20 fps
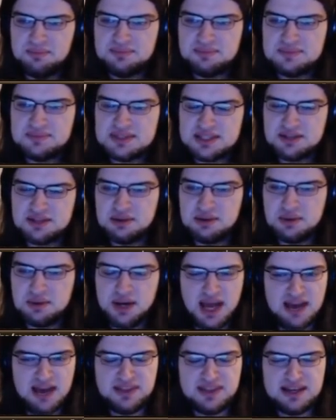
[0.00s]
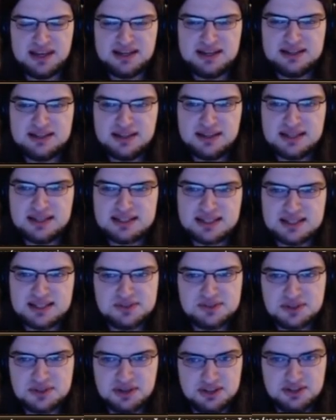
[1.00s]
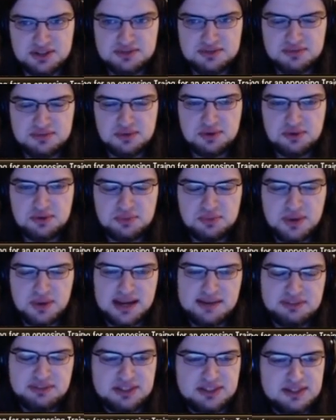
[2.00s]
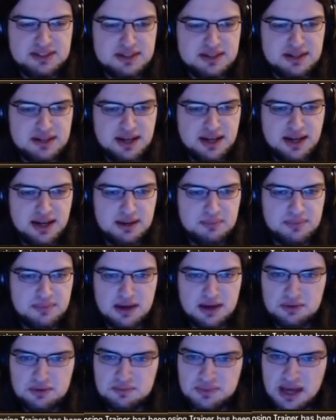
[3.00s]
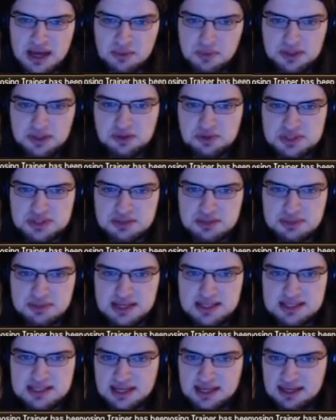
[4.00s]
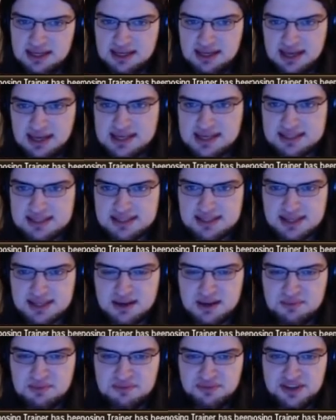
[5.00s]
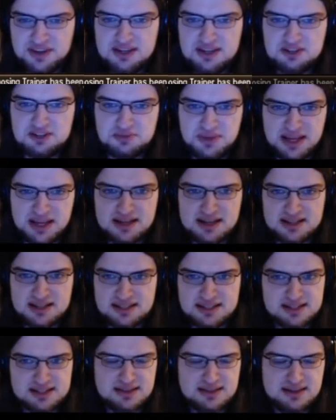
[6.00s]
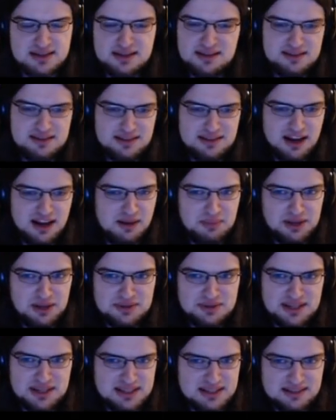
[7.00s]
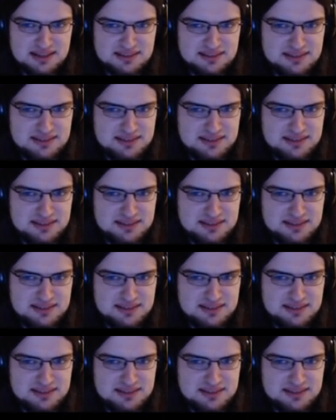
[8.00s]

so I won't have that schedule, so I could record whenever. That will also mean slightly less videos, because uploading